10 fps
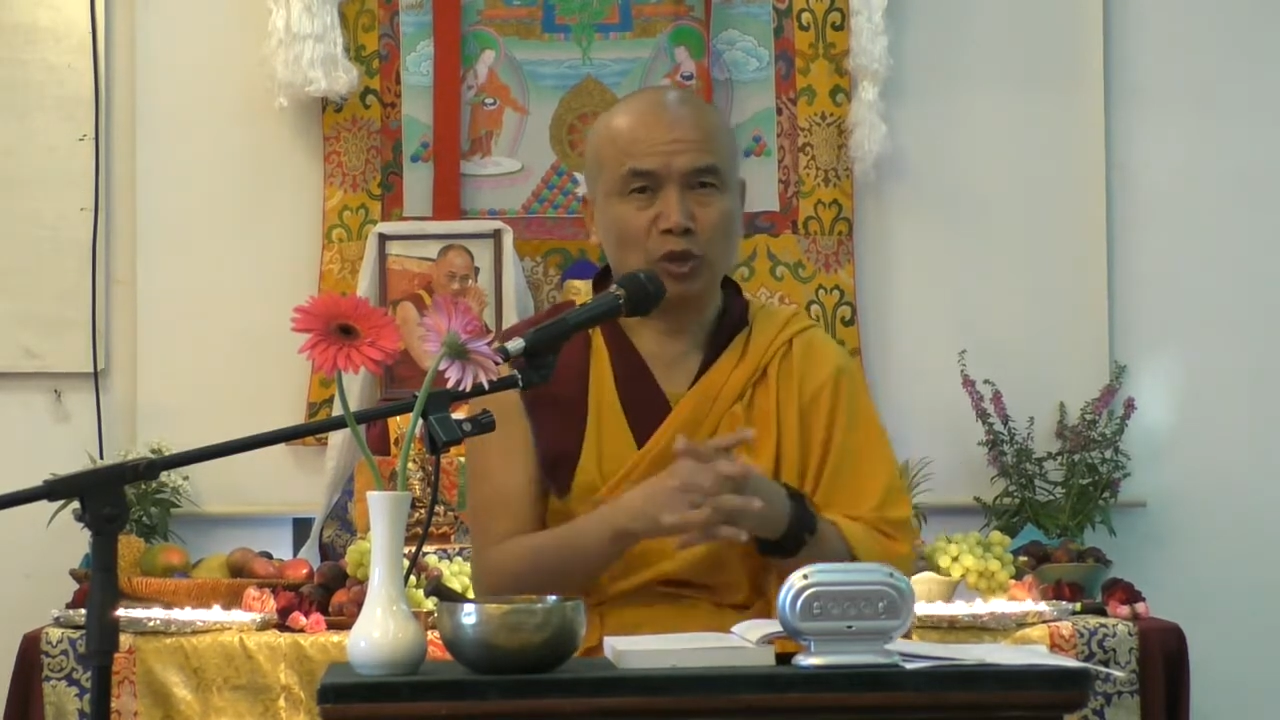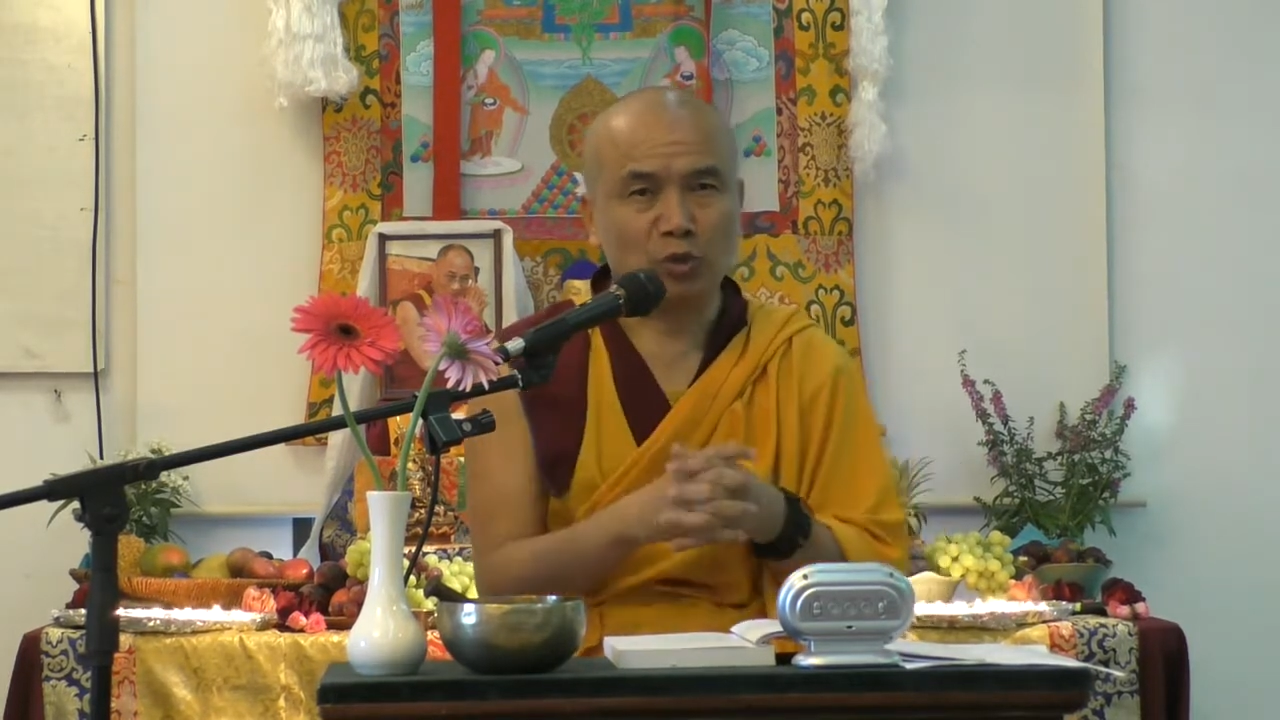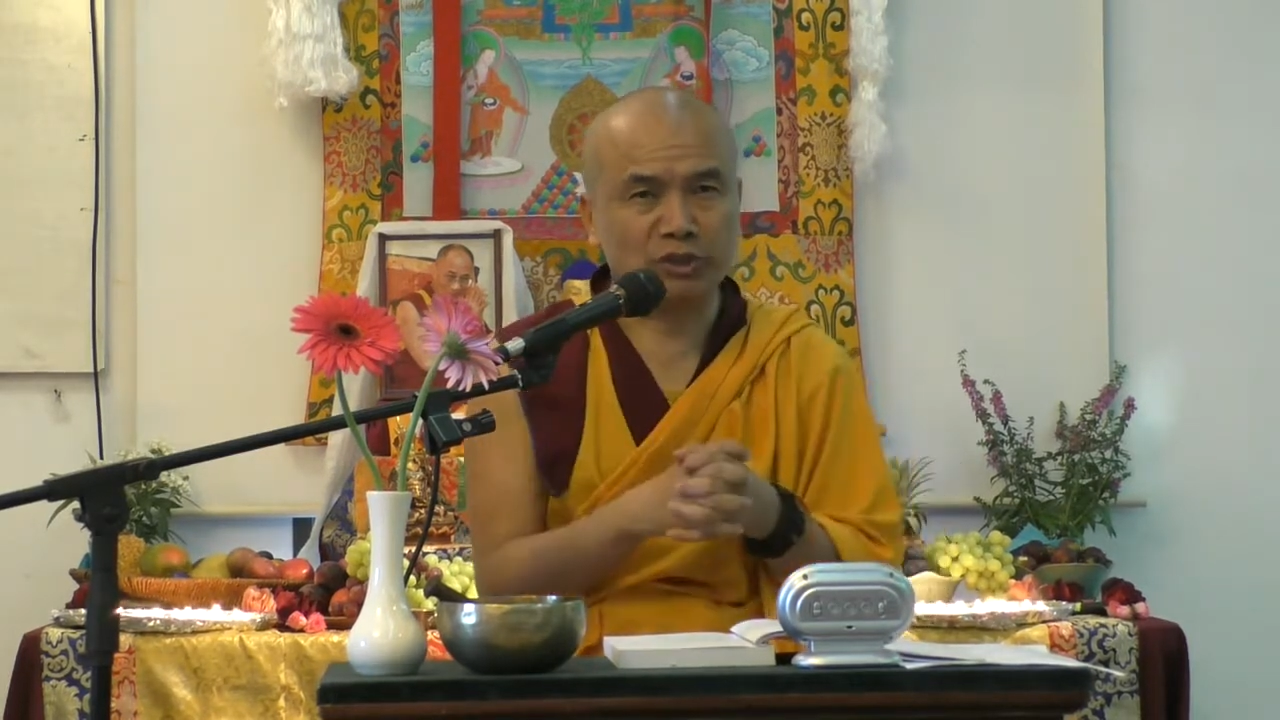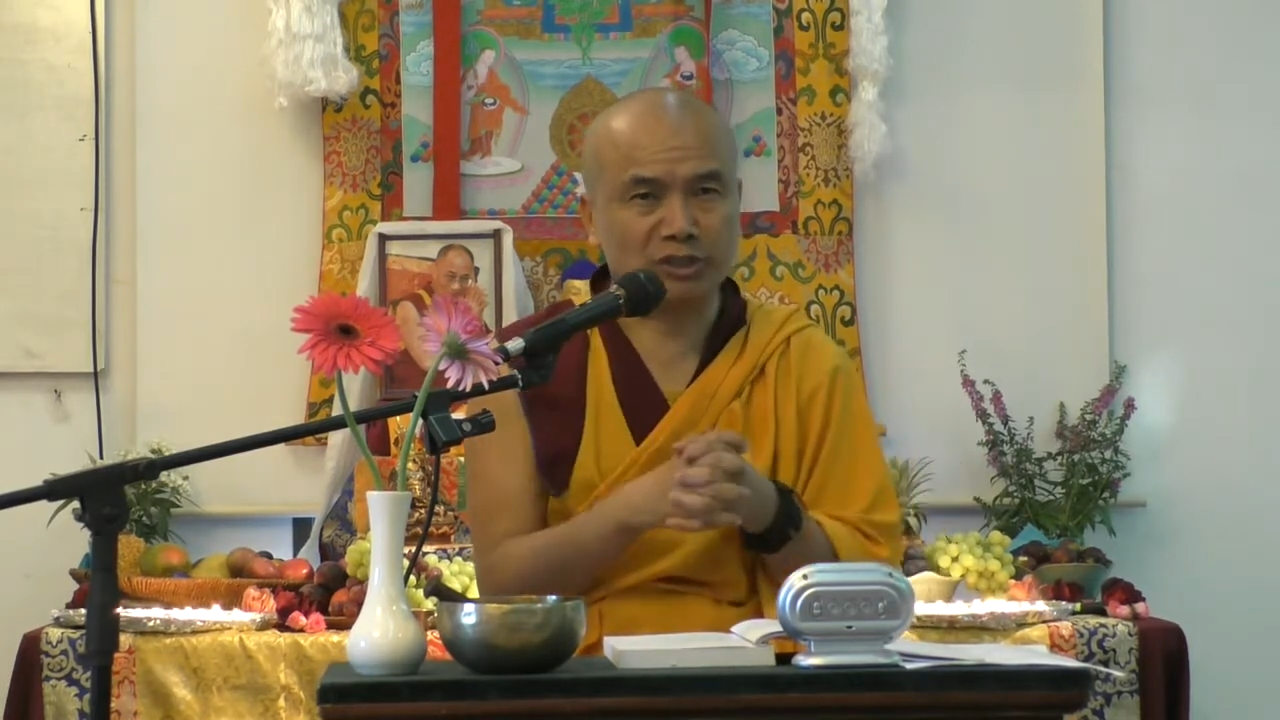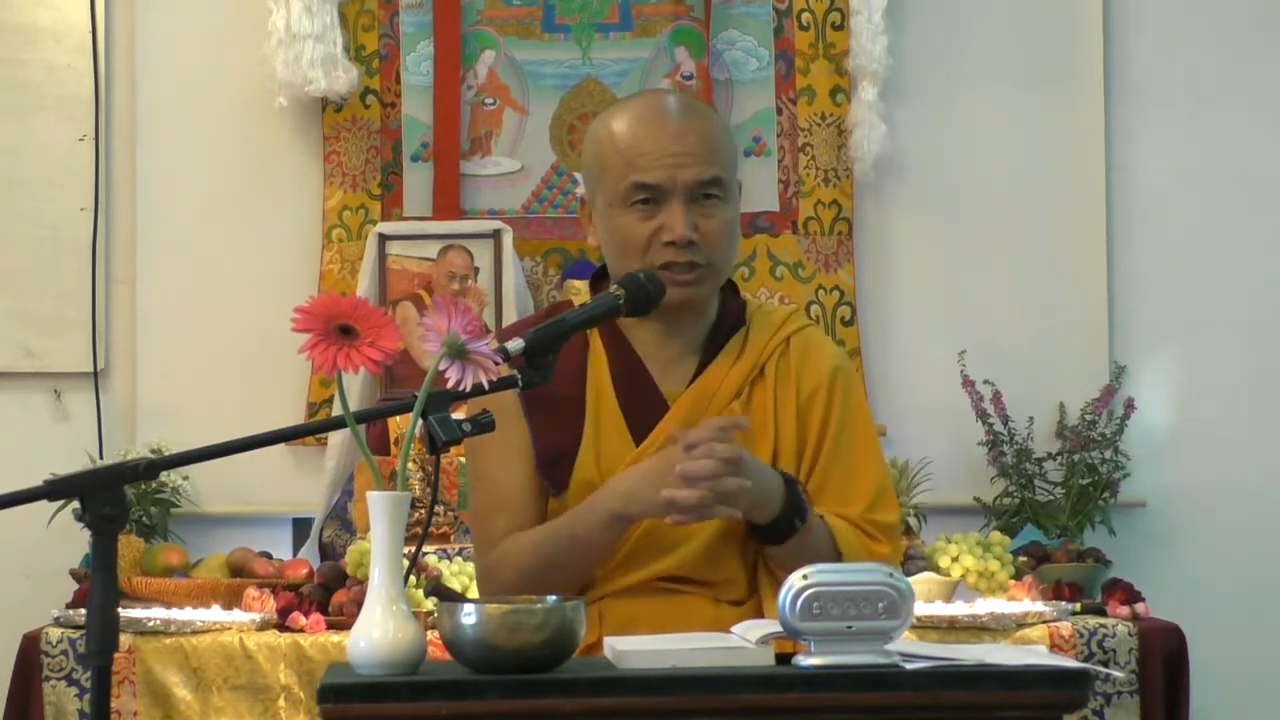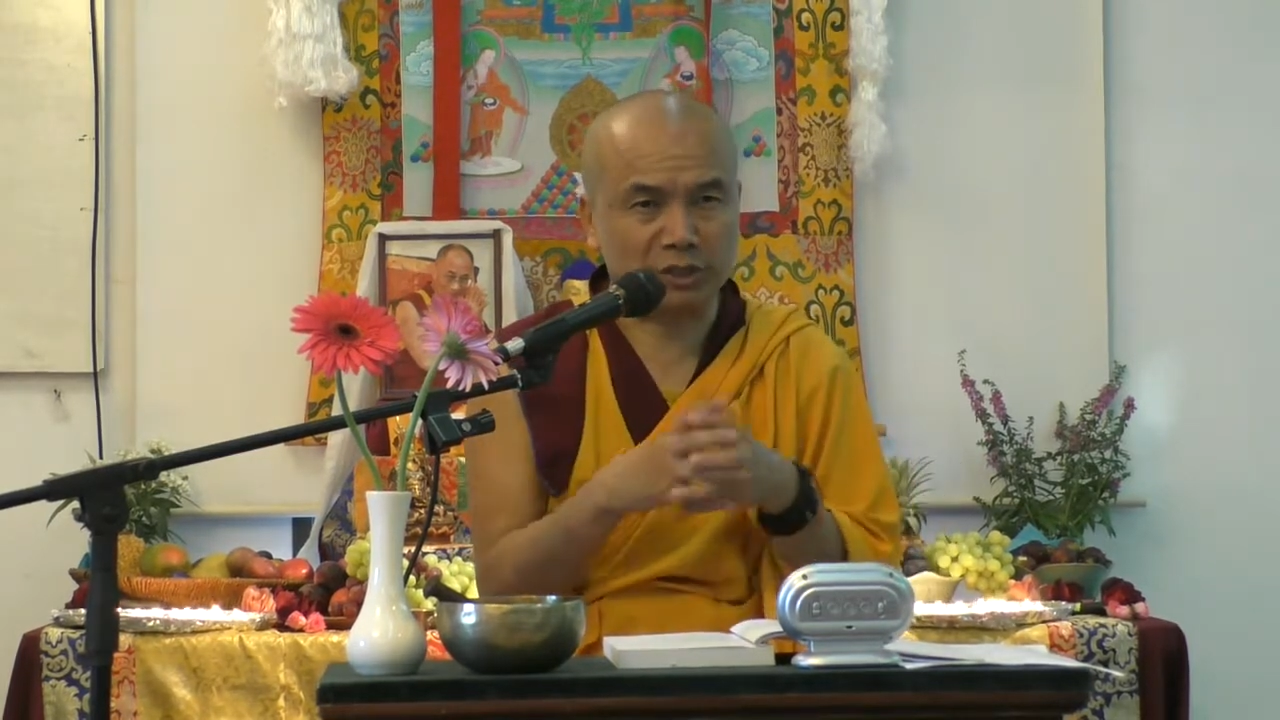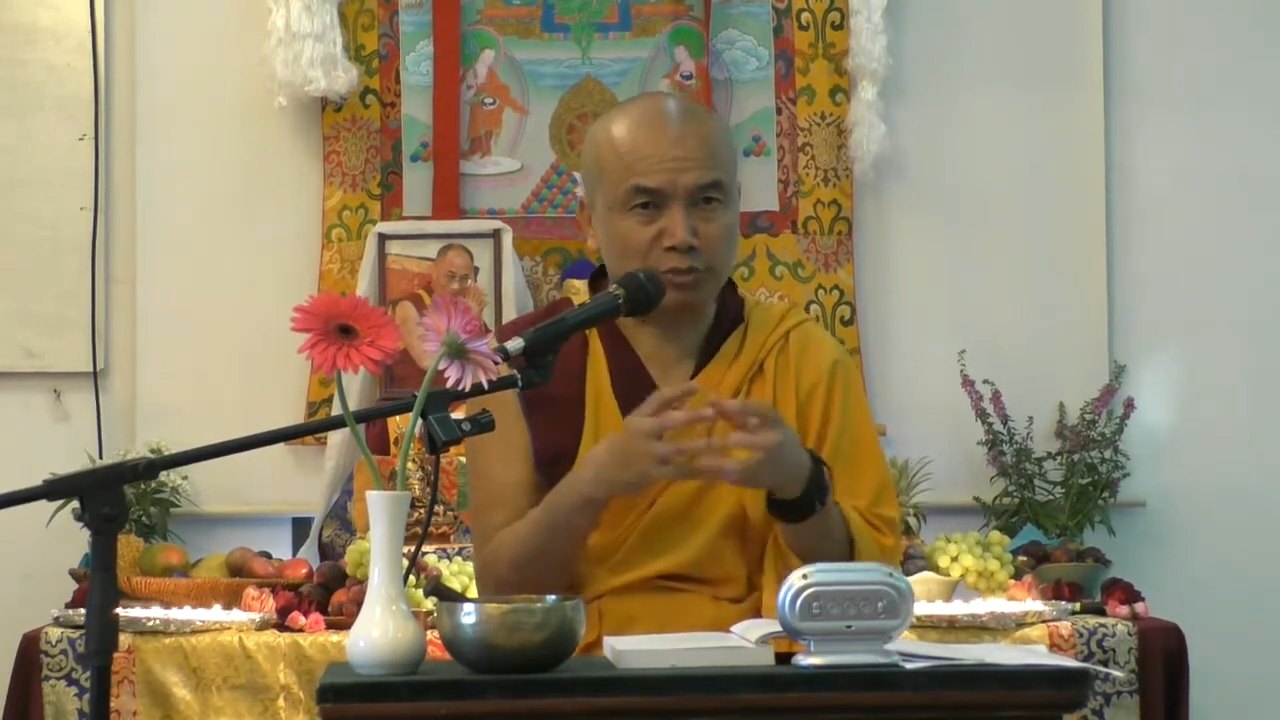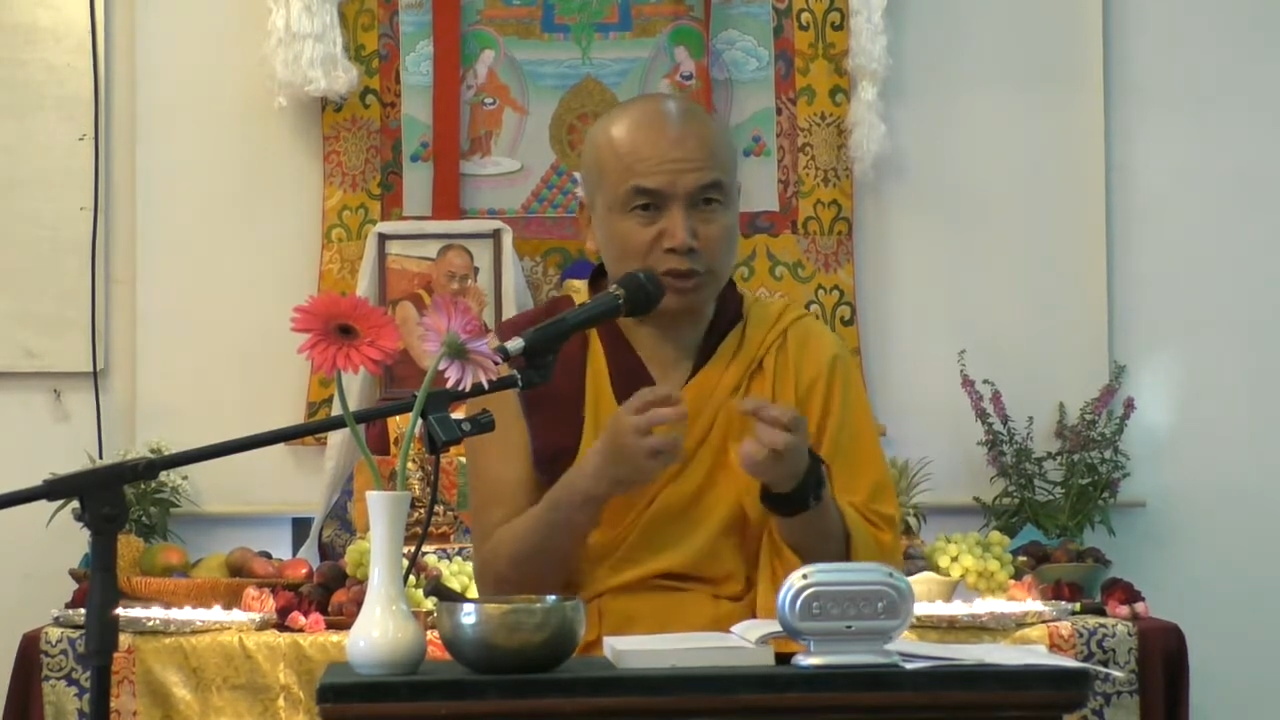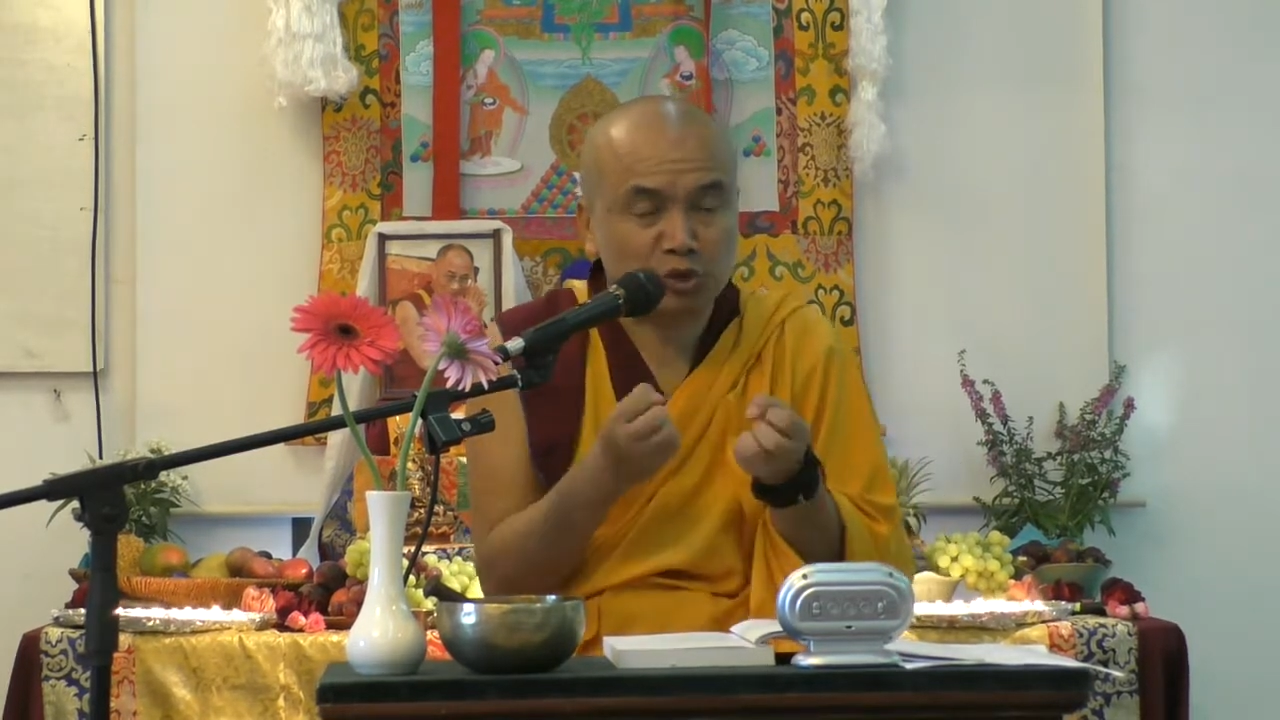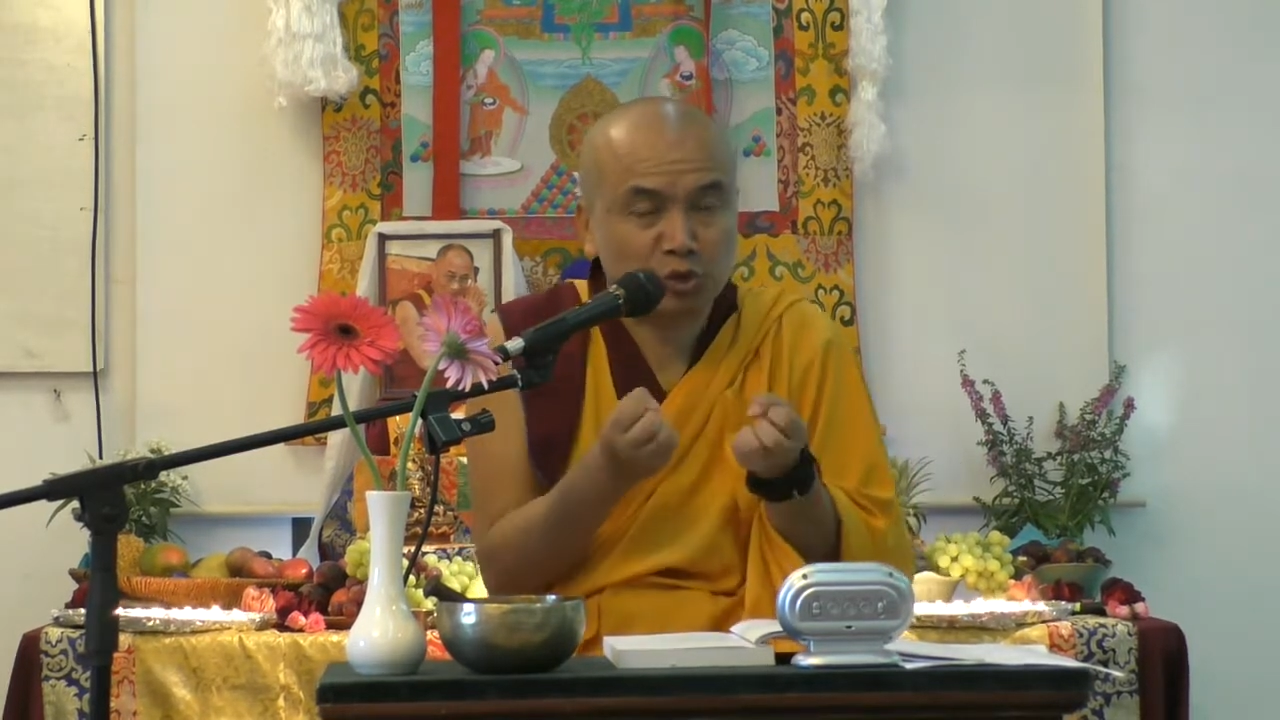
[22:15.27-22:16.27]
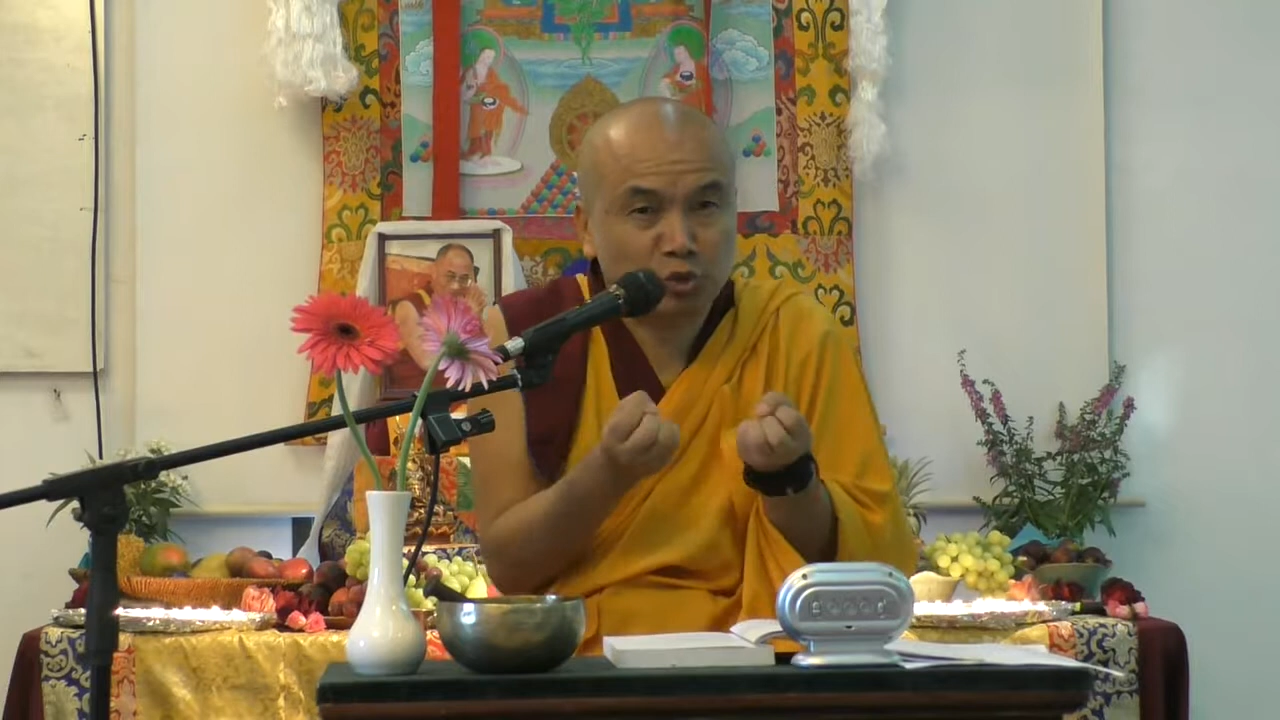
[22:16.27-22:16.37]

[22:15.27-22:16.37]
which makes you